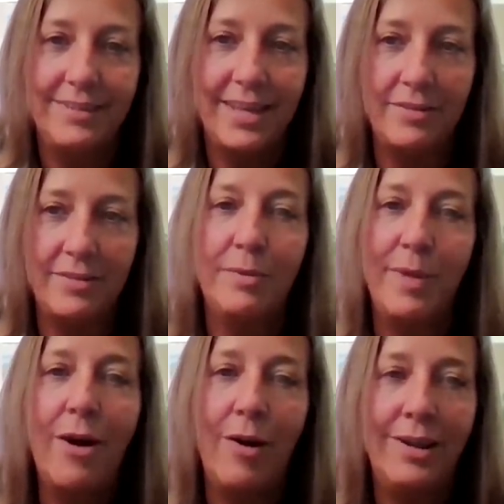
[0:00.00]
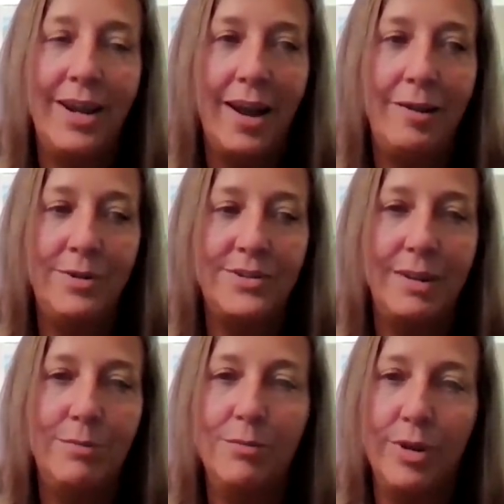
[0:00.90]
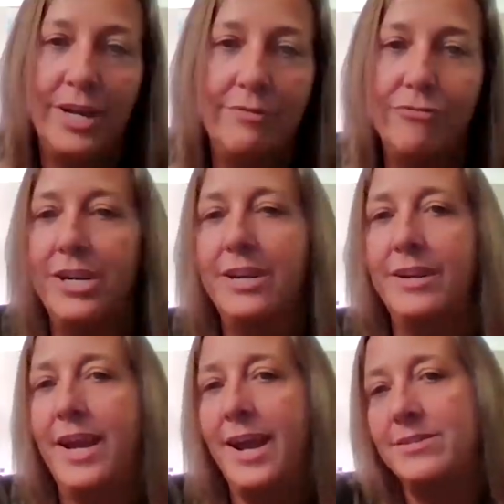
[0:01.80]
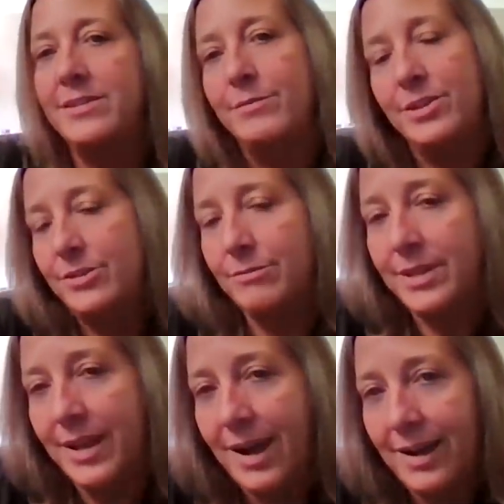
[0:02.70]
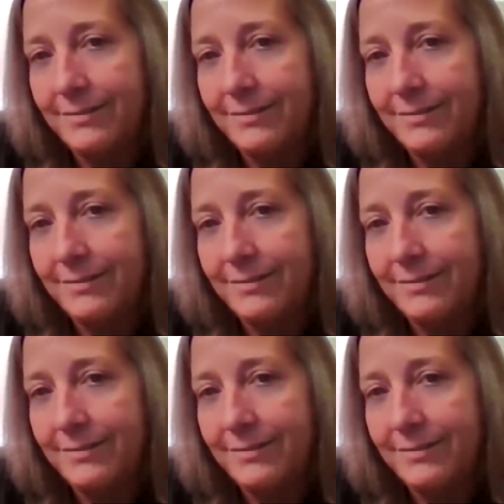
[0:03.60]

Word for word: That somehow I, I was able to break free and it had something to do with that.